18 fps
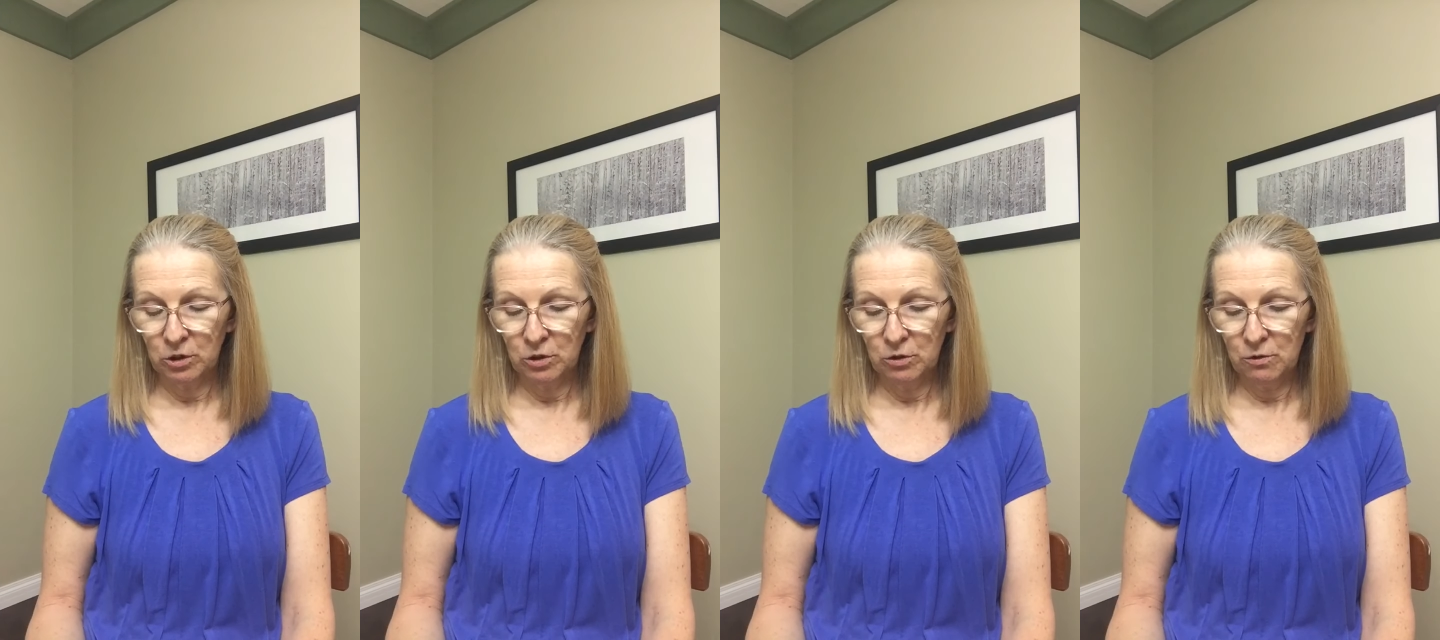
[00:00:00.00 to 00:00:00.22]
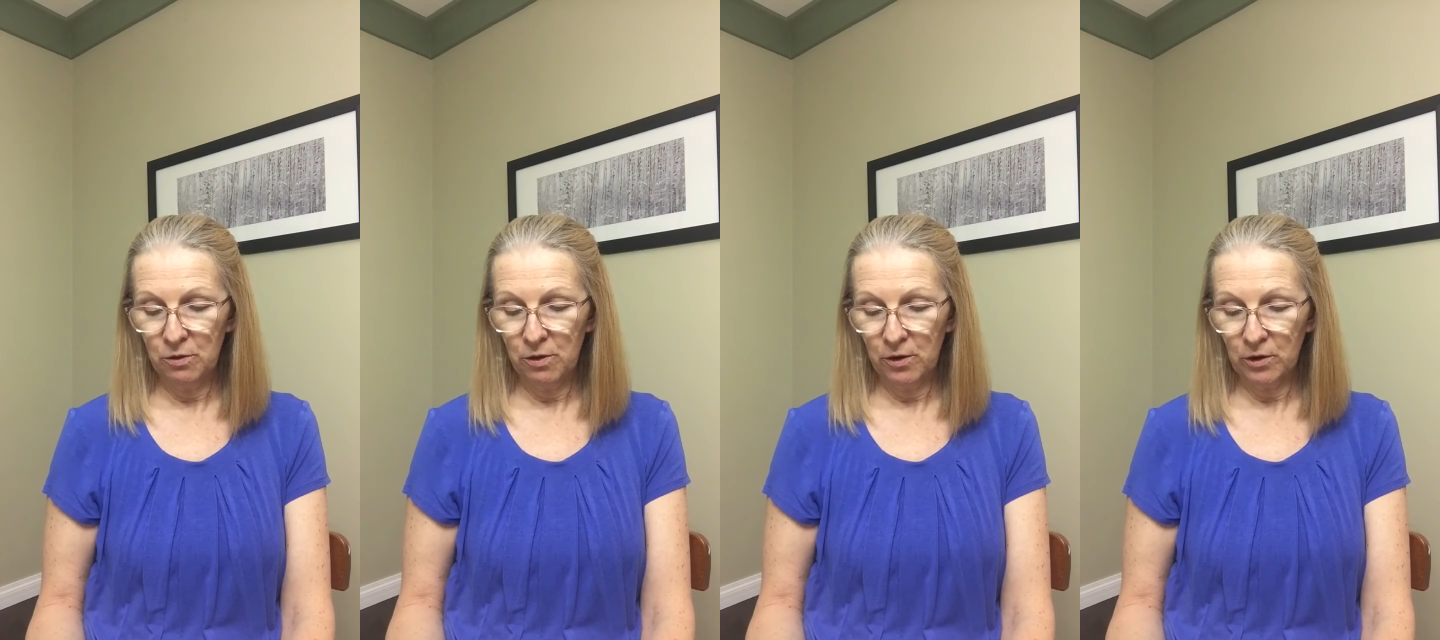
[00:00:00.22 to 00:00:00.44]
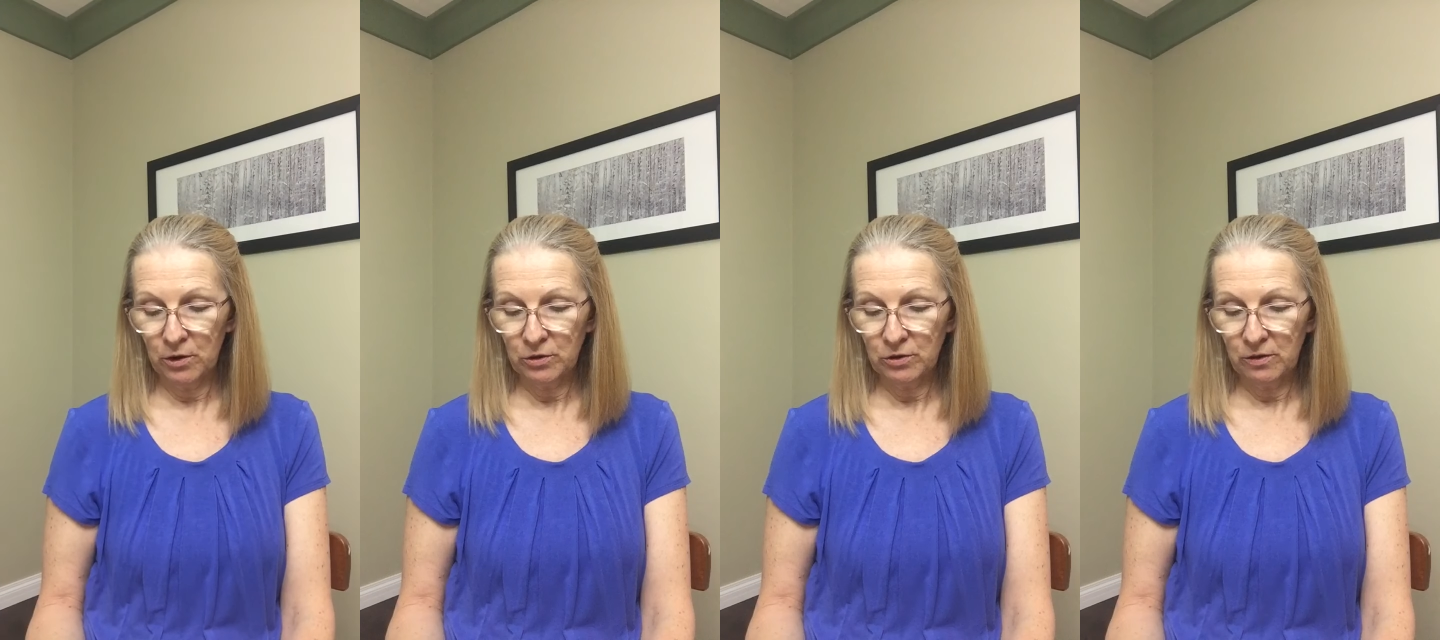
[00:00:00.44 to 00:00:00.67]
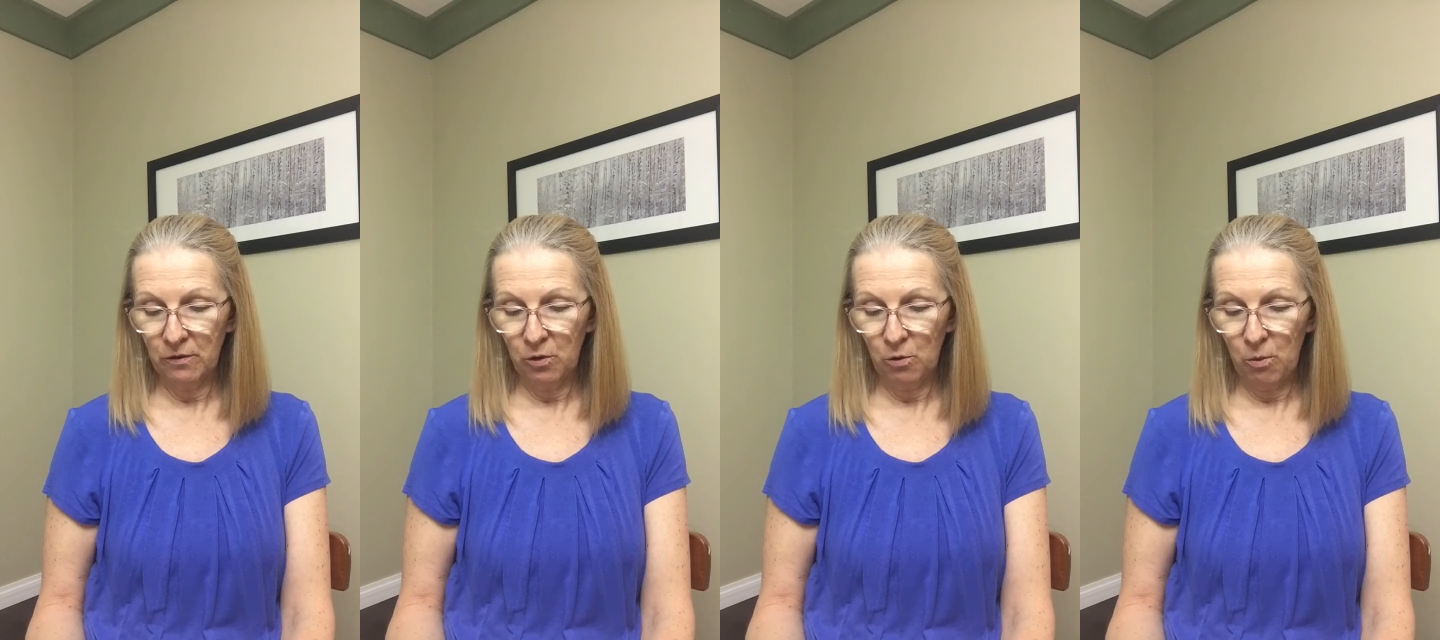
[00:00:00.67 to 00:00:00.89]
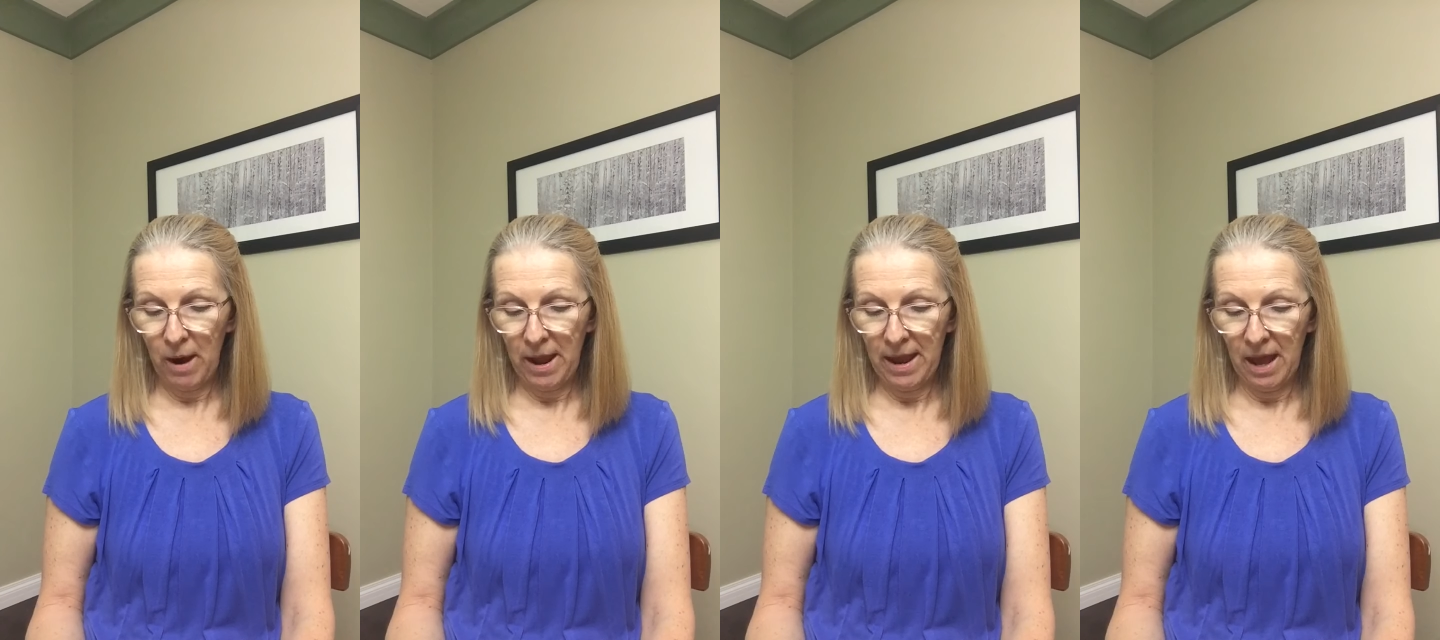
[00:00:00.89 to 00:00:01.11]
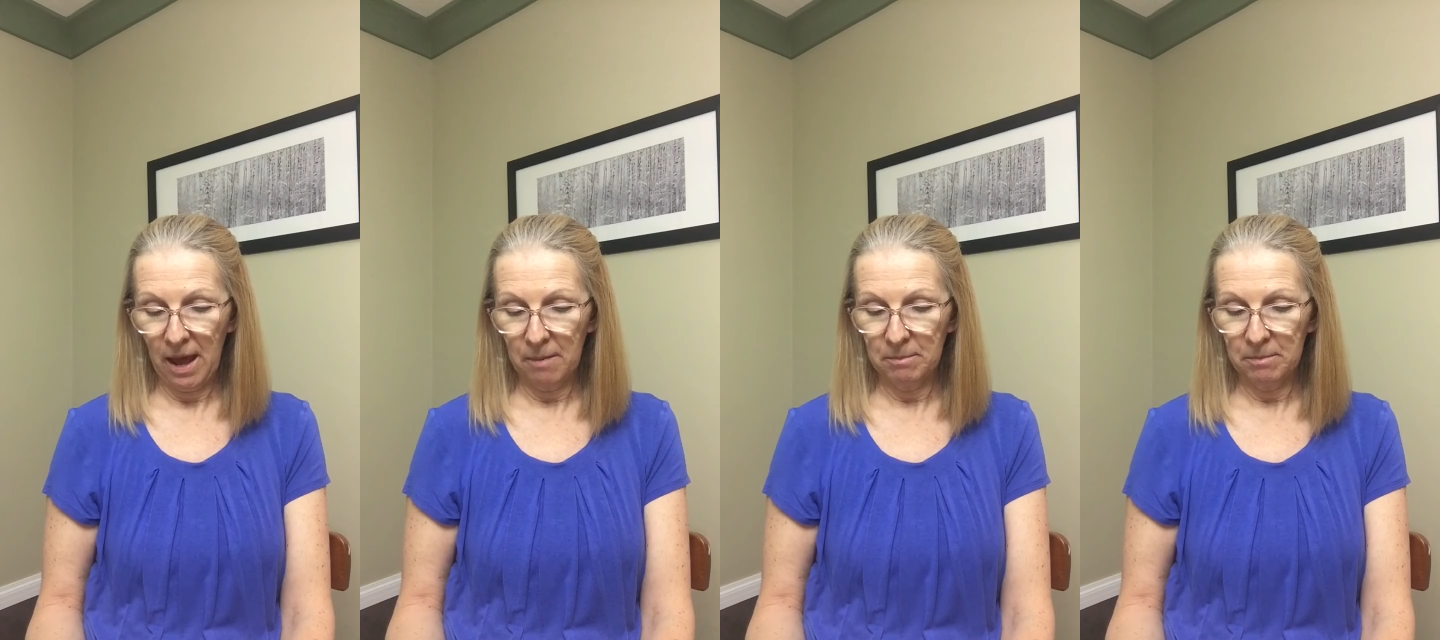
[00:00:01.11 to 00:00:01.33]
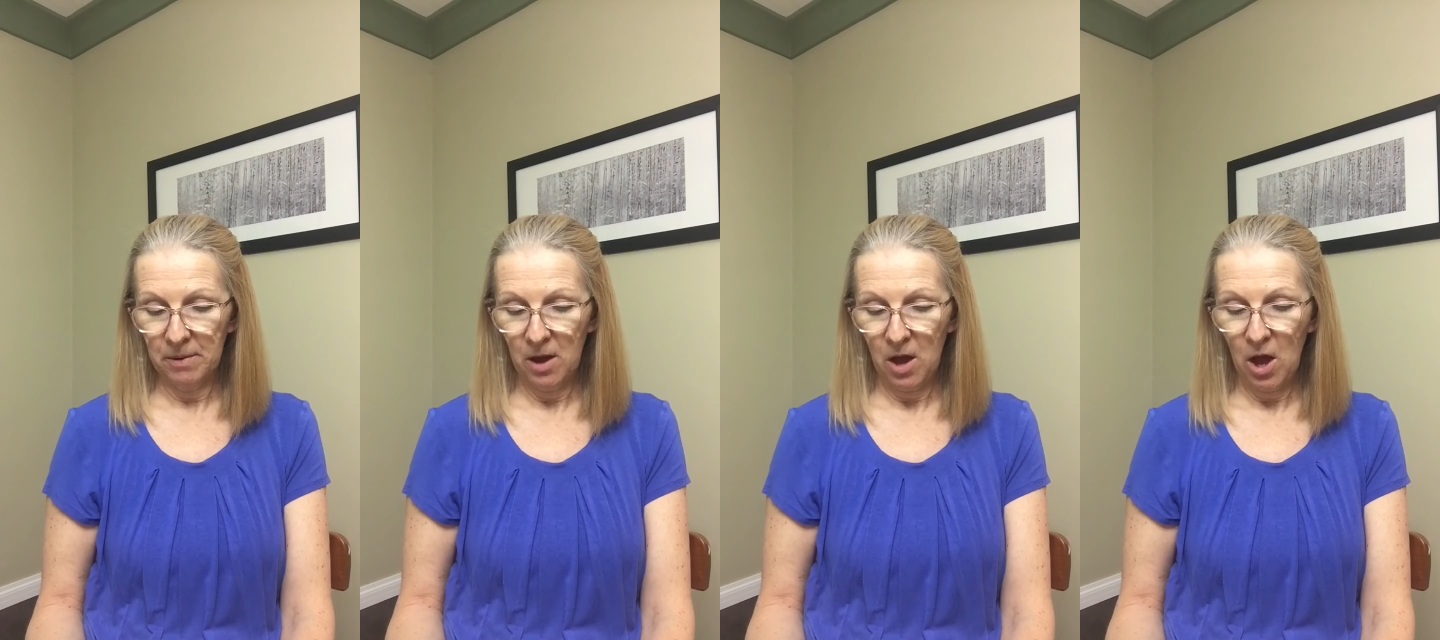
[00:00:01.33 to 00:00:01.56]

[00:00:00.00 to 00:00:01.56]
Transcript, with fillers: two thirds of the way up